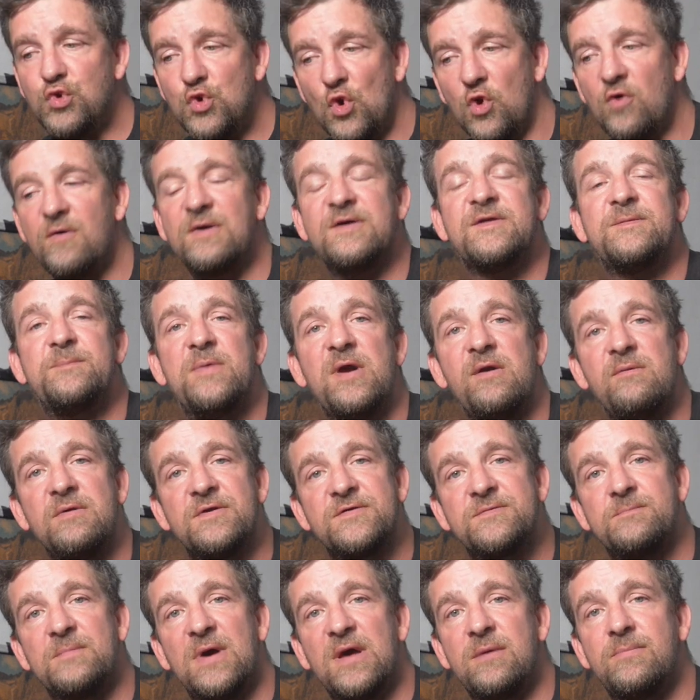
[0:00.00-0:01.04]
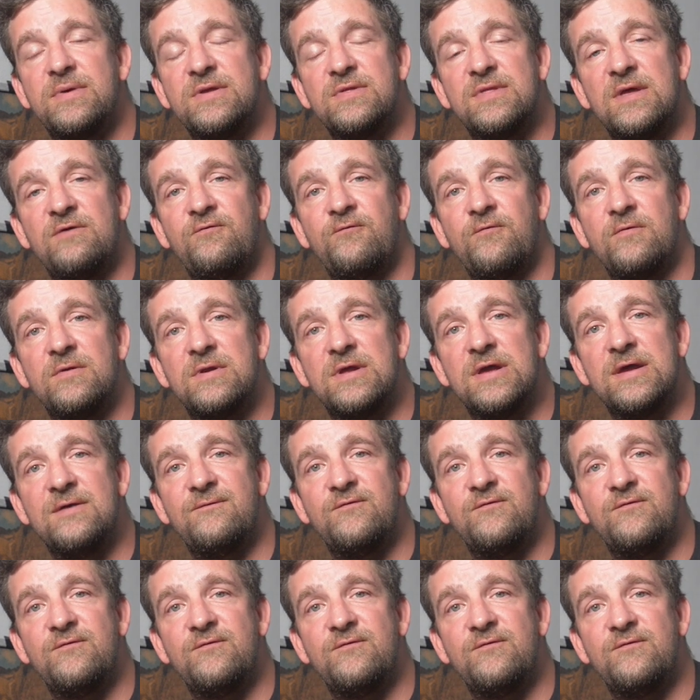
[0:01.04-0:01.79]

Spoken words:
Your experience might be different